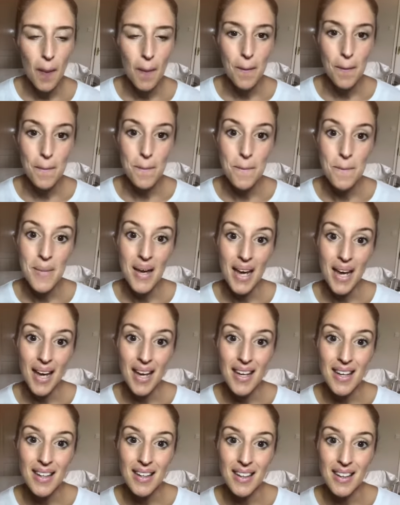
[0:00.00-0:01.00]

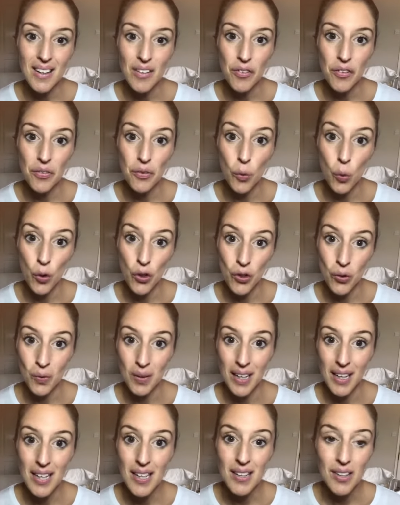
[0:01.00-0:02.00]
make for
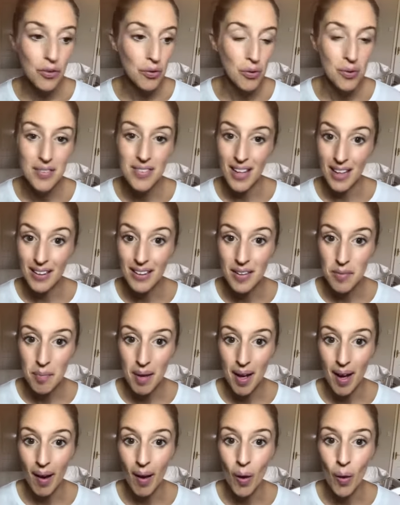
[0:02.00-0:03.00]
Unique through selling
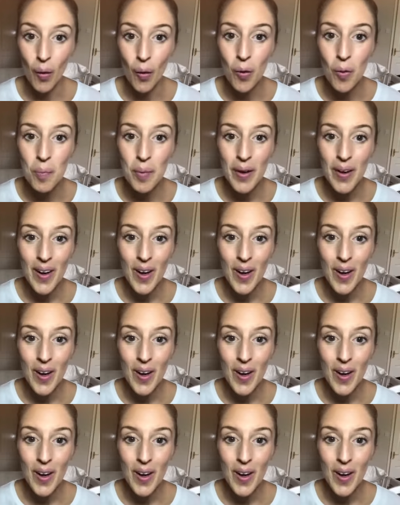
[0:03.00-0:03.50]
makeup